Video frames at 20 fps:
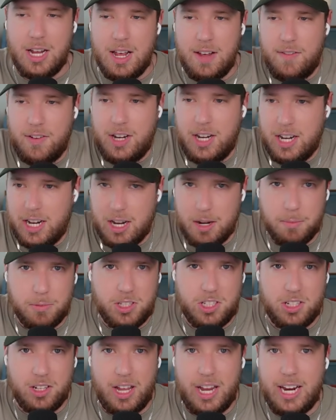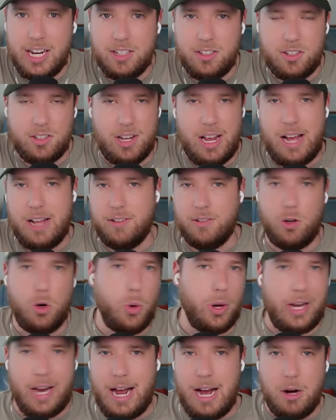If you need to get him slants,
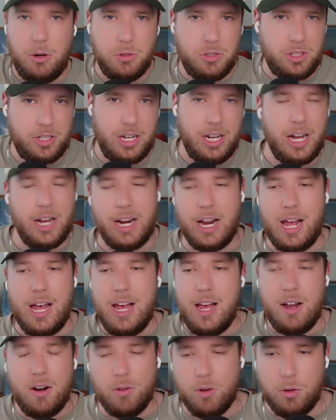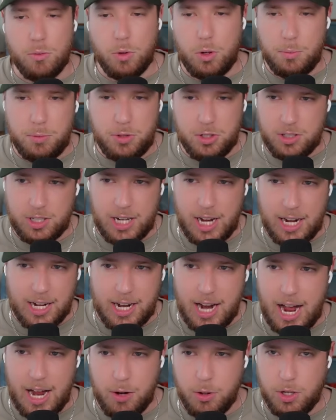quick outs, Rome's just the kind of
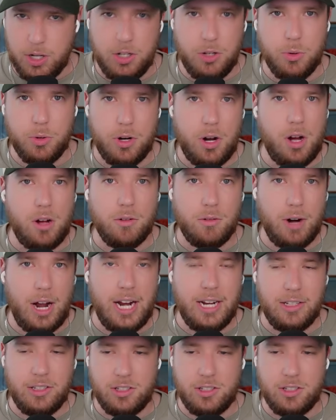guy who can do it all, right?